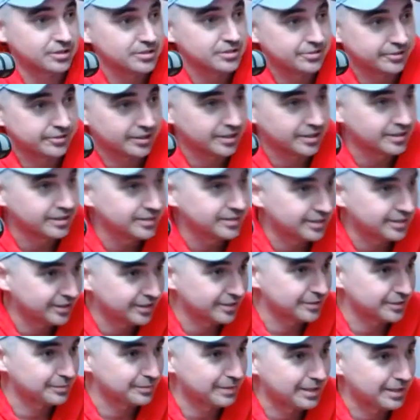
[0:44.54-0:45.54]
Nostra
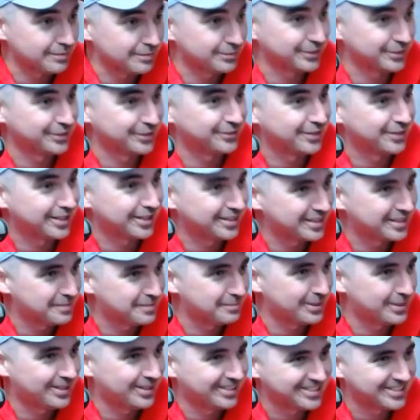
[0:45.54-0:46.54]
at the moment, the way
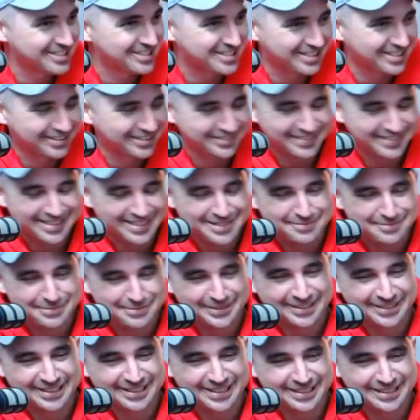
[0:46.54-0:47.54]
they're buying stuff up.
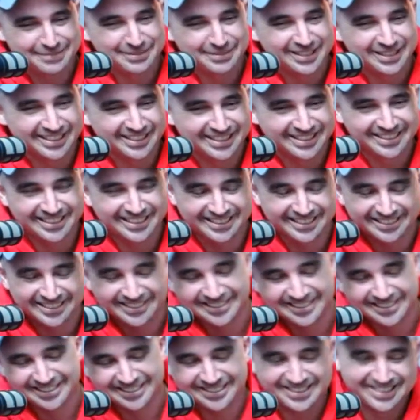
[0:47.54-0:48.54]
But they're
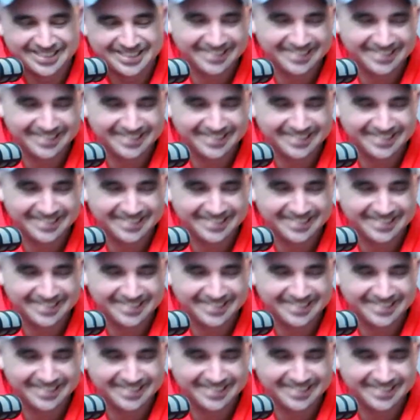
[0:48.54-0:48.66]
killing it.